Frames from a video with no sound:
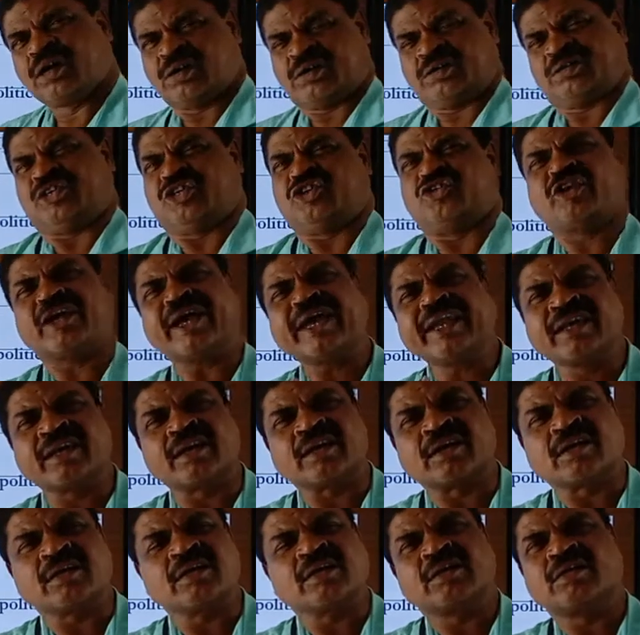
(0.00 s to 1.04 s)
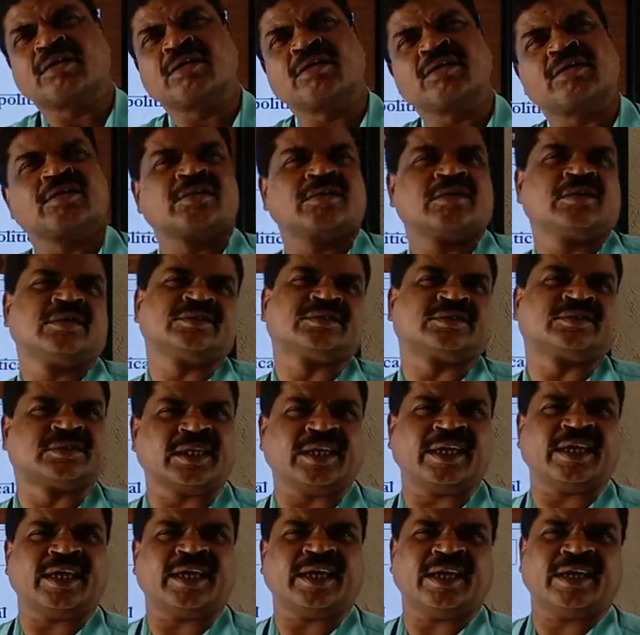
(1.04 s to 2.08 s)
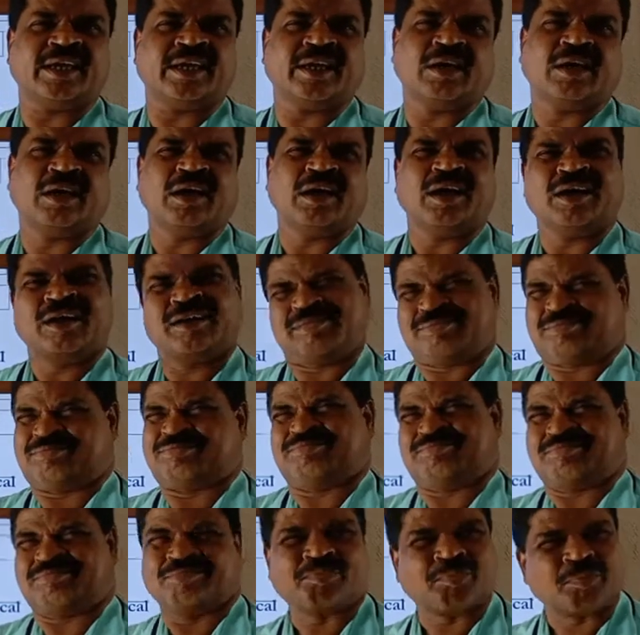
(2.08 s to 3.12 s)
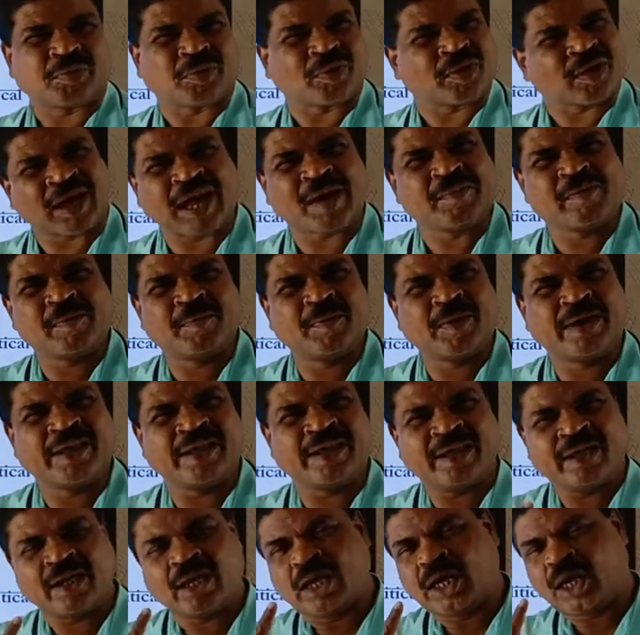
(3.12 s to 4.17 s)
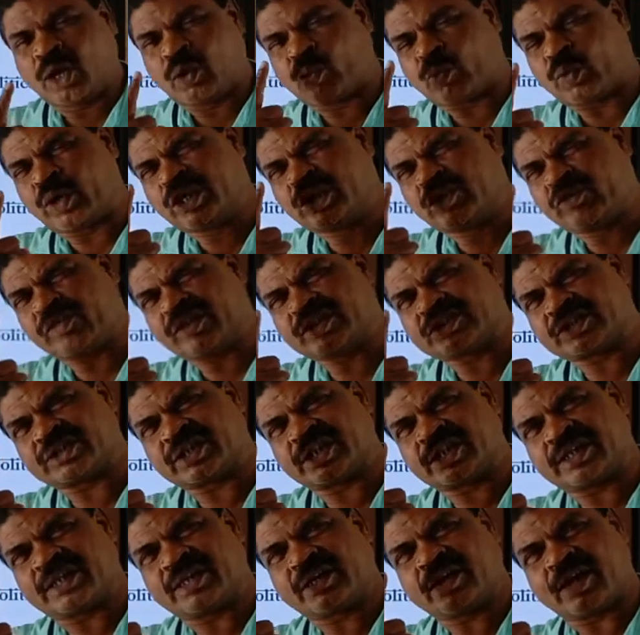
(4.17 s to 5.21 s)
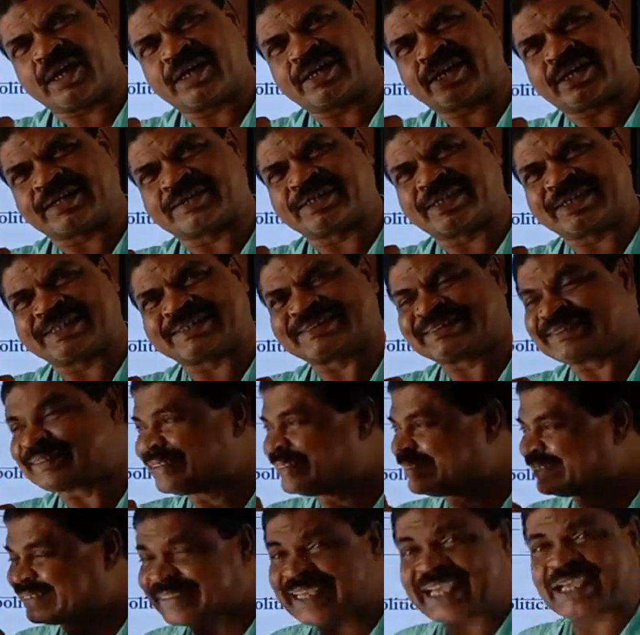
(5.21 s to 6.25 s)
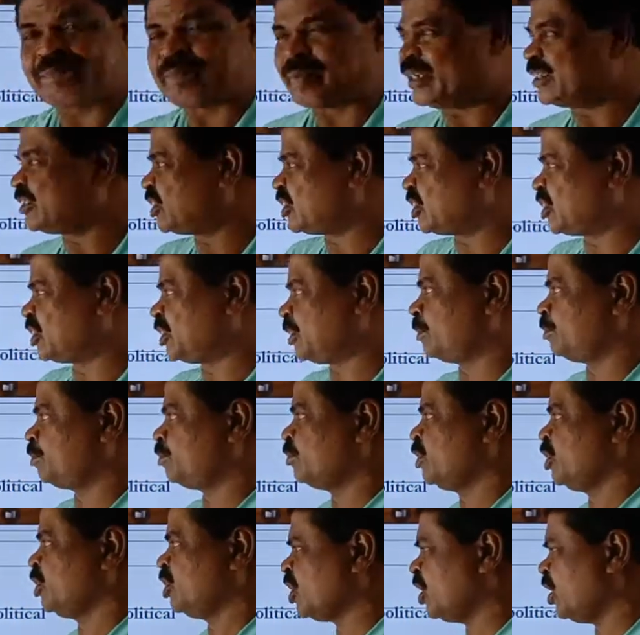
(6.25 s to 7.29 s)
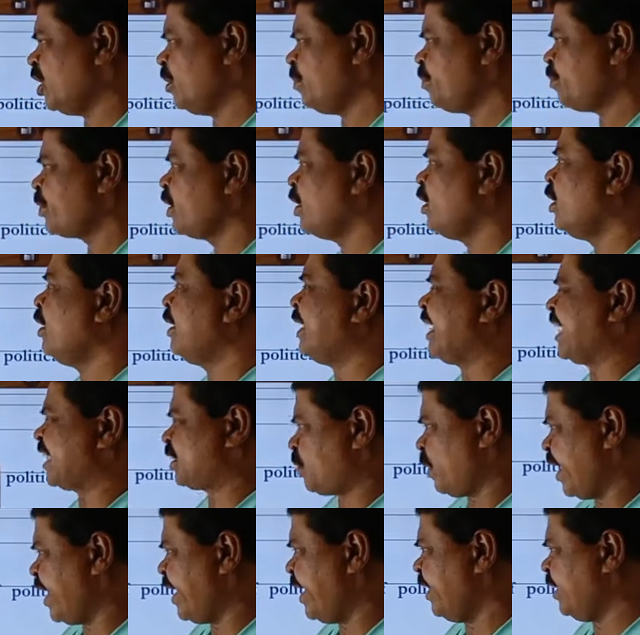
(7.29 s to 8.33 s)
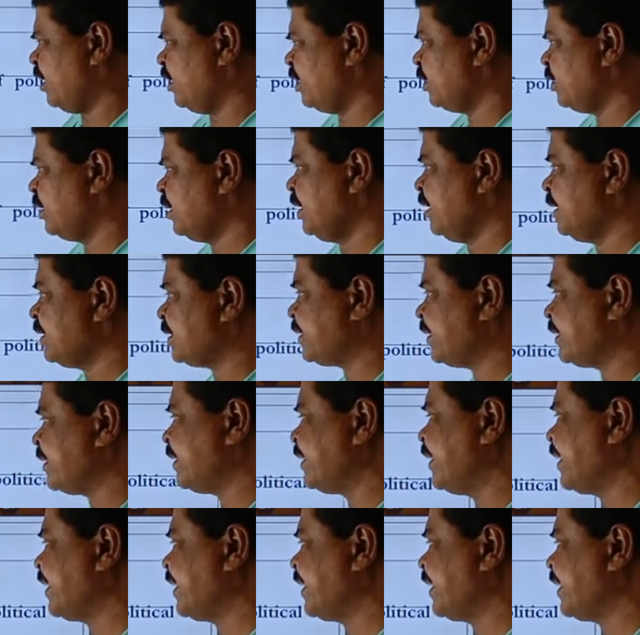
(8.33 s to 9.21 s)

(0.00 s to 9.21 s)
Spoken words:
you can see probably one question under this segment. Here, explain the